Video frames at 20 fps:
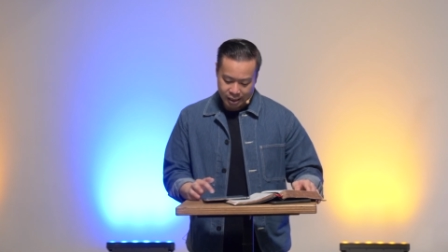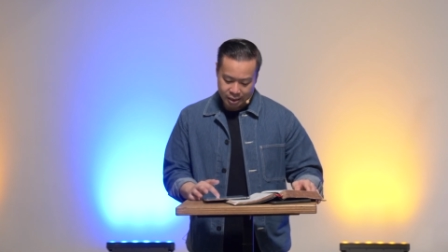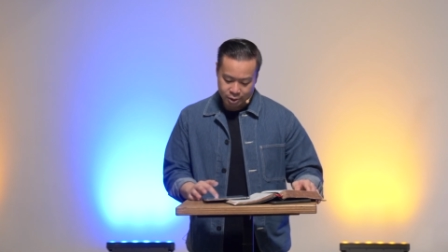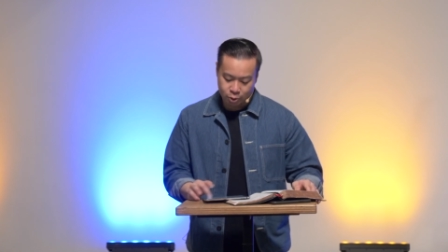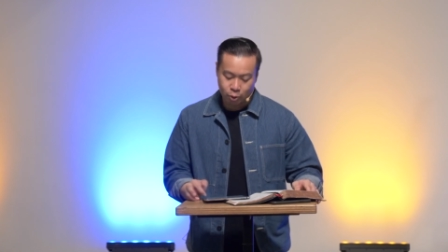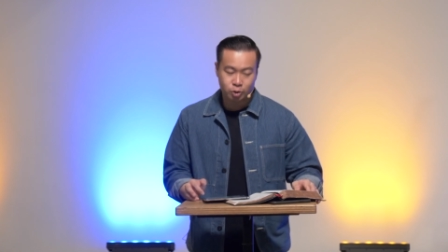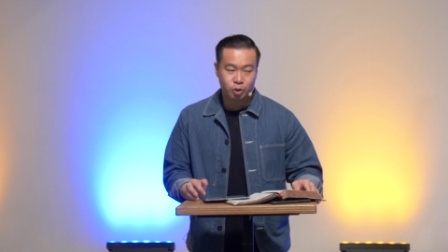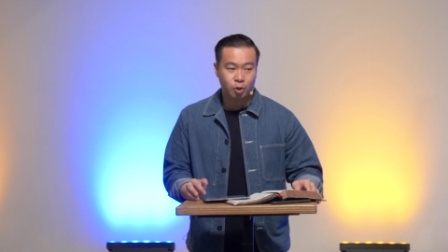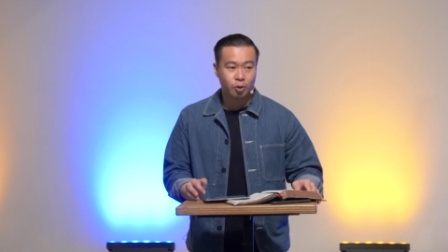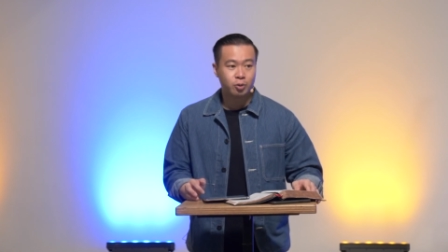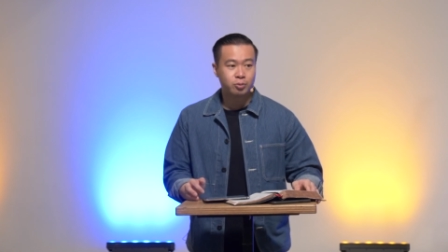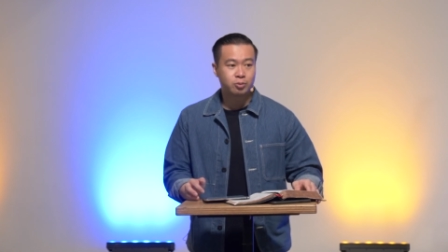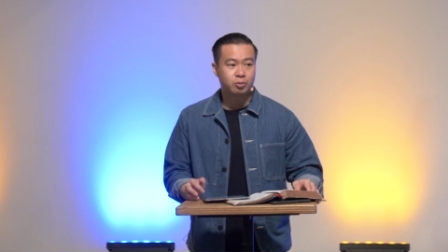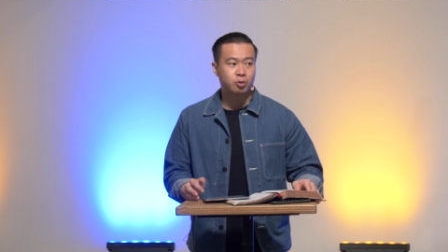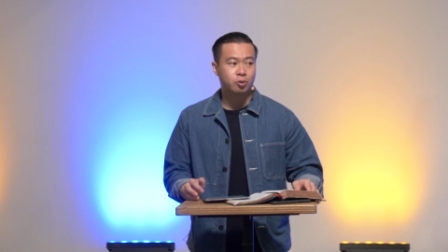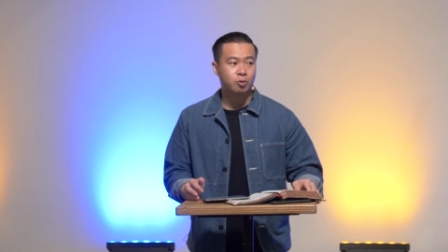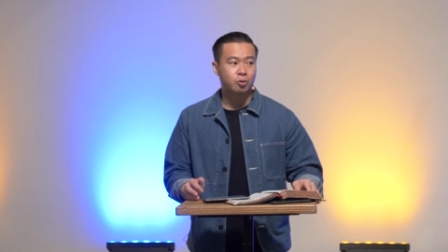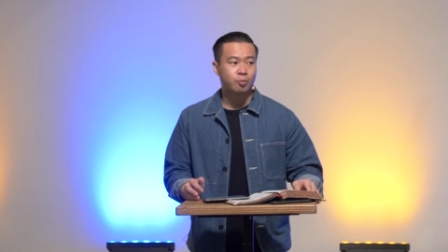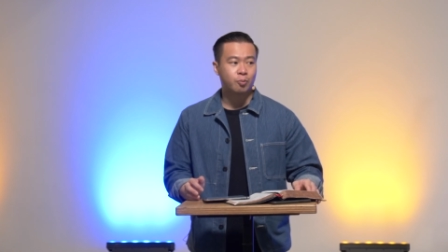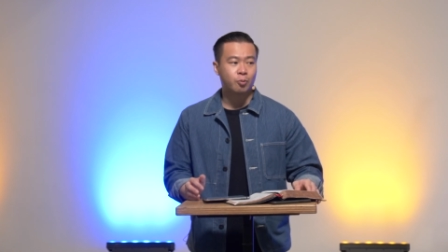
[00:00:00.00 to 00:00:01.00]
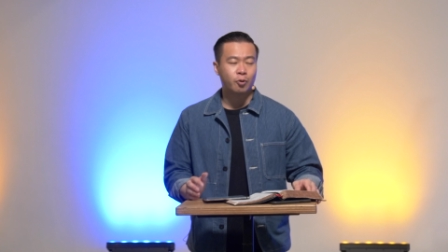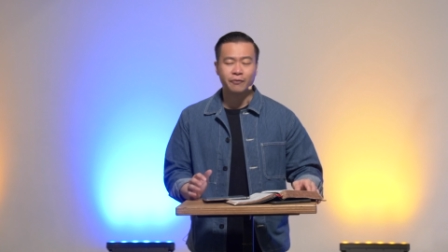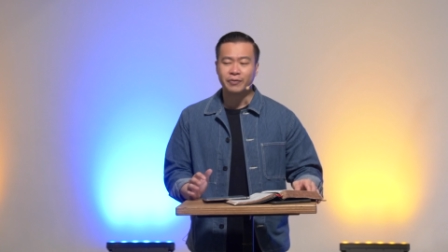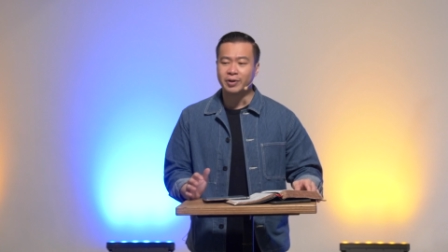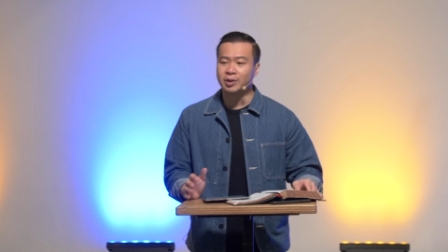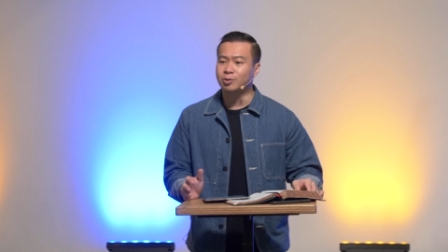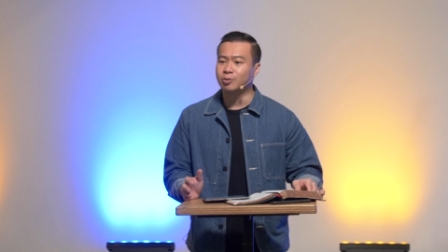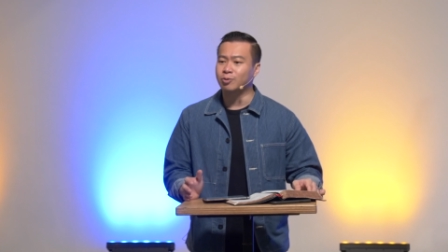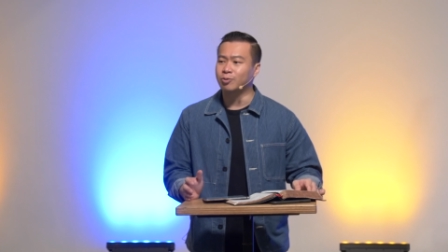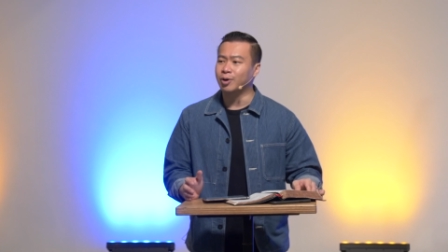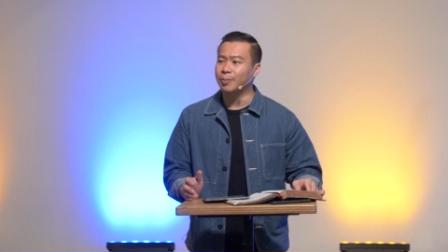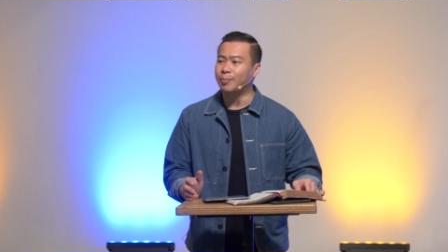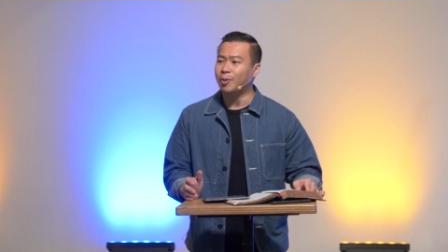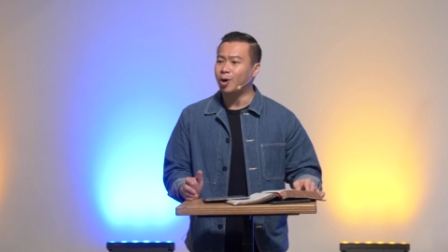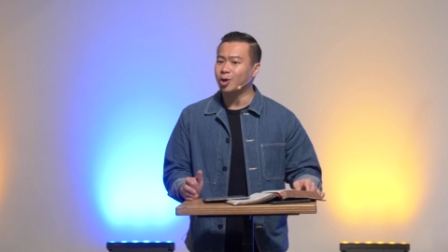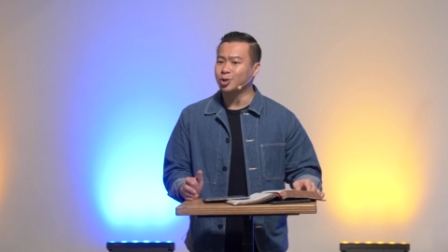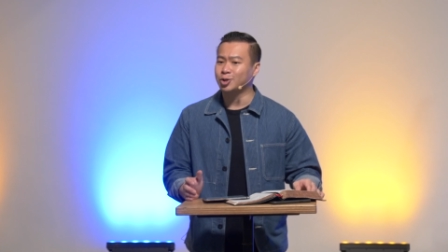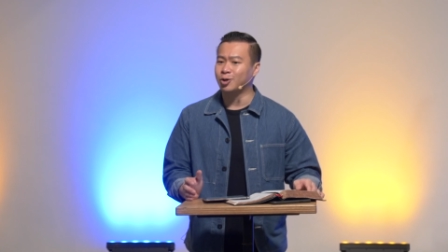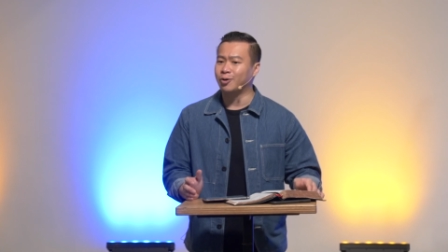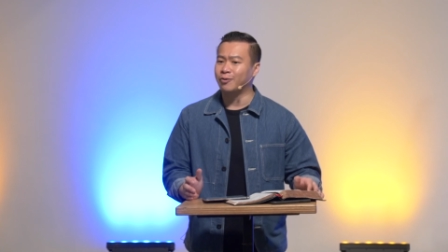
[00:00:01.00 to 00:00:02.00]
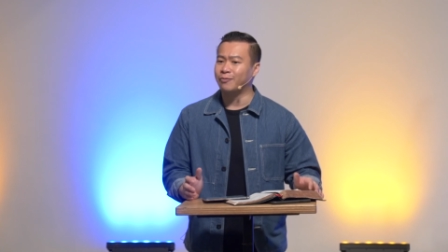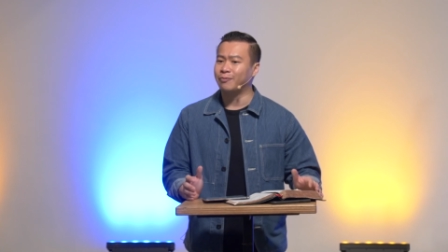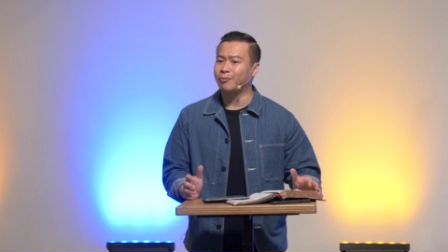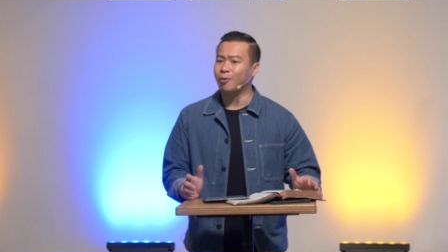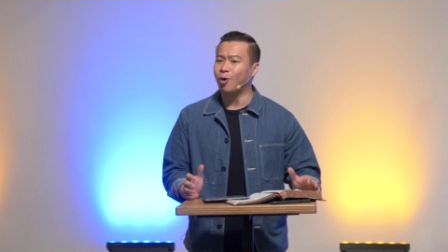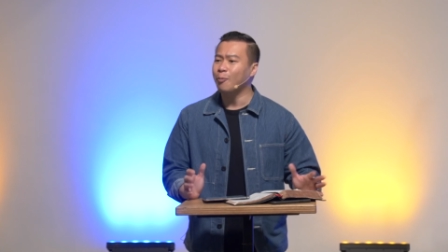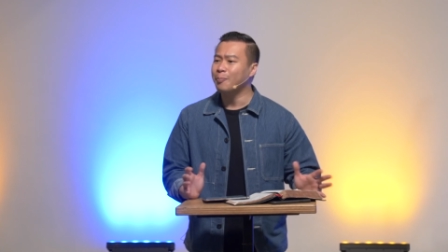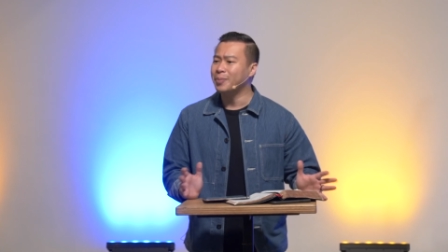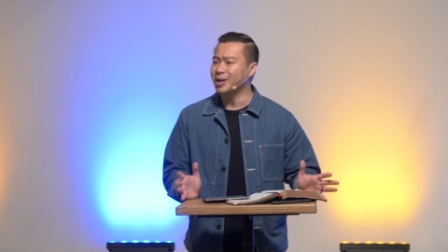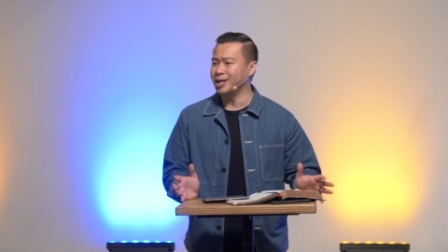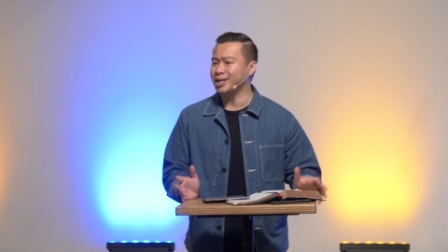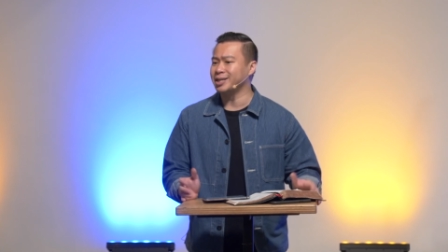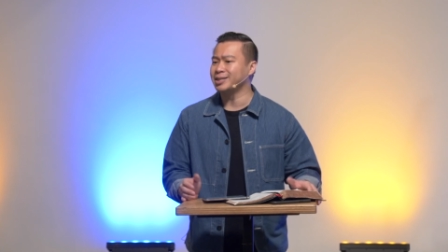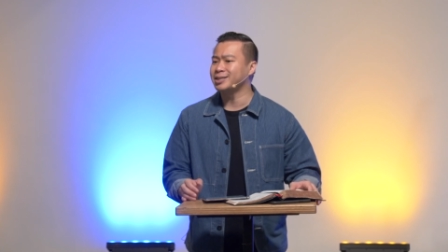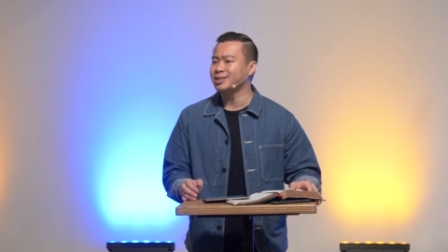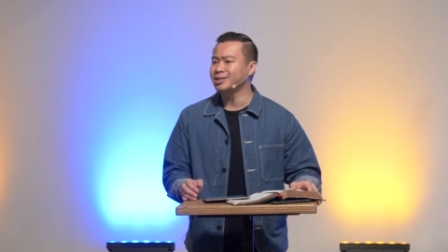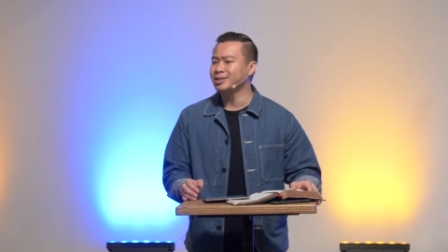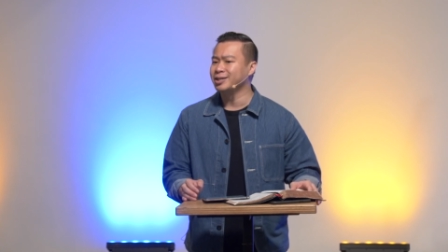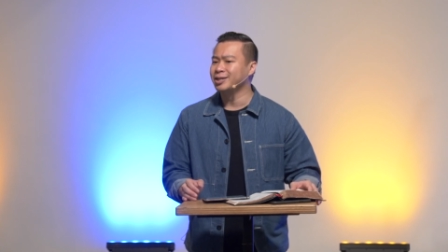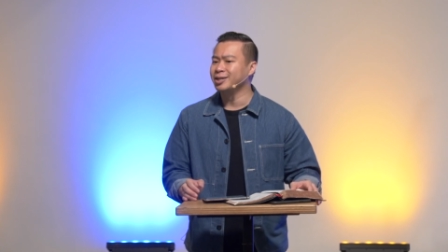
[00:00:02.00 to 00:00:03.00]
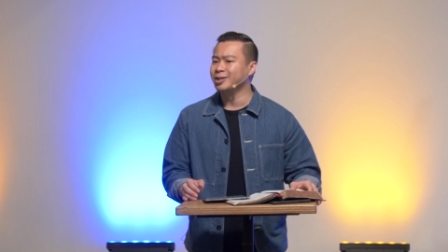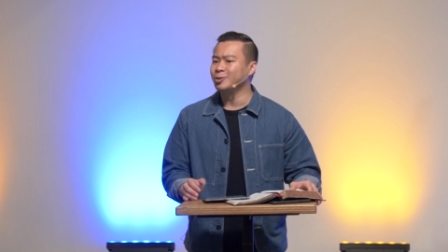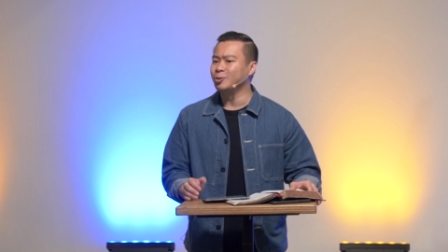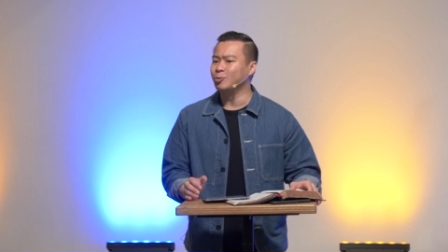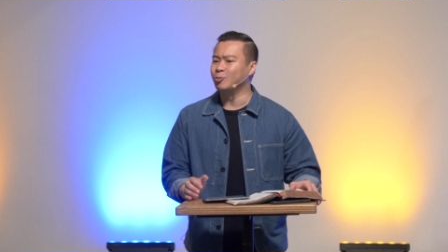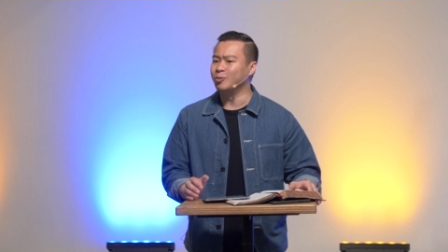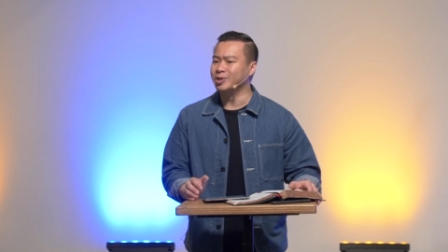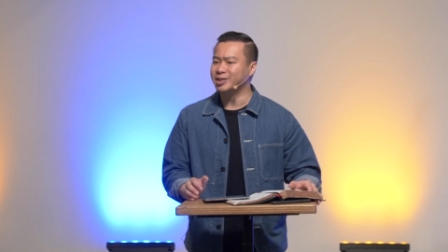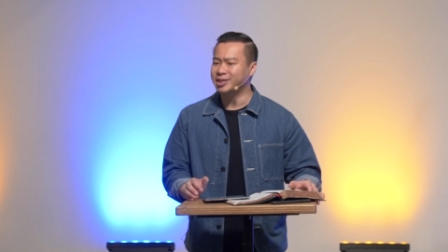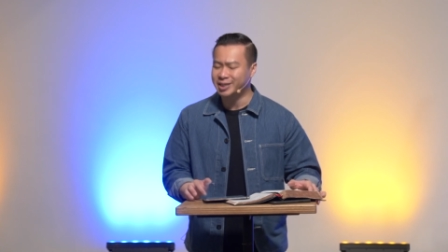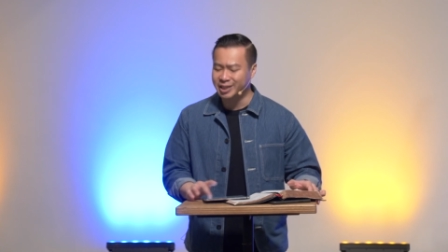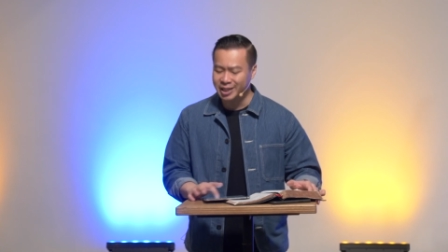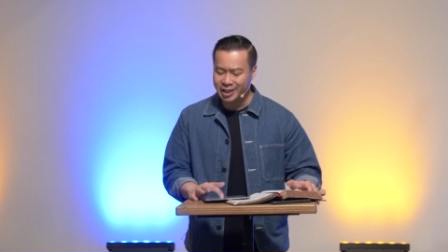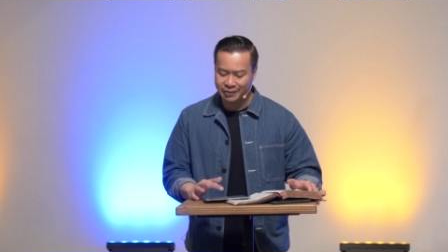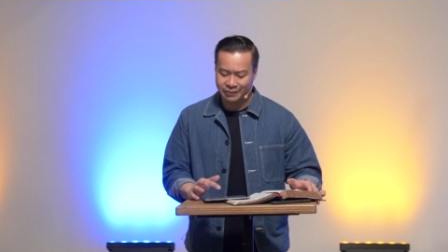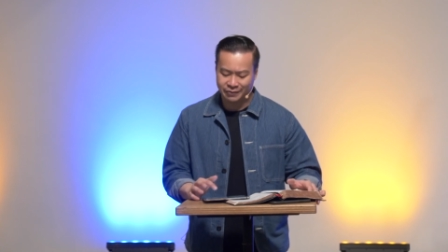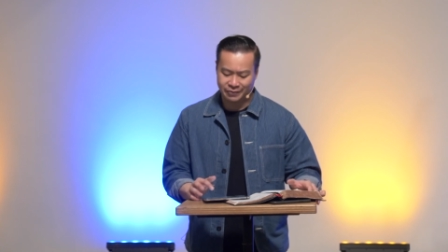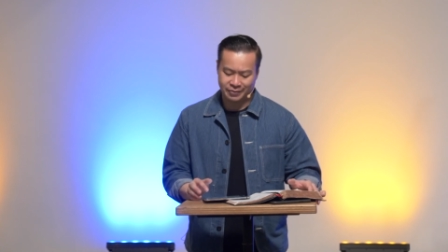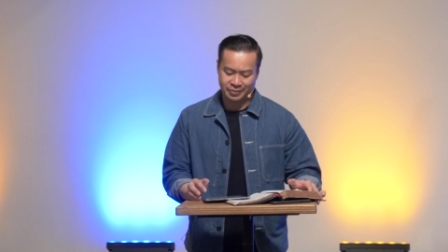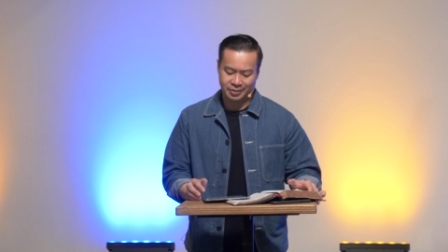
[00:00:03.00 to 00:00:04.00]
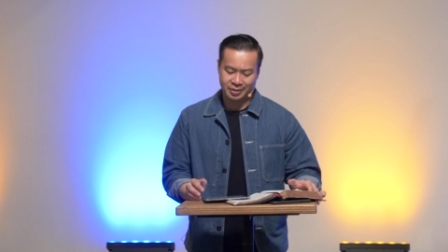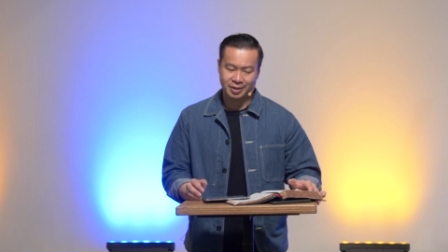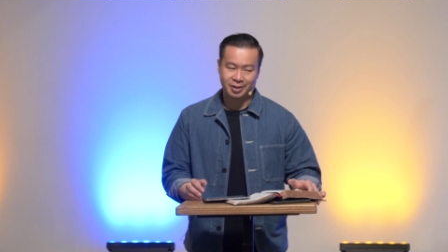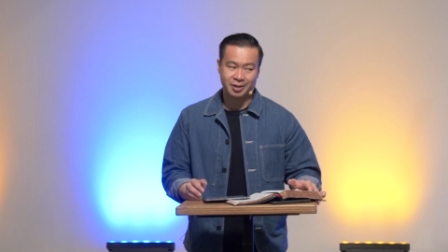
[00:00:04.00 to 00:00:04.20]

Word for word: It's also to move into a posture of openness, to receive,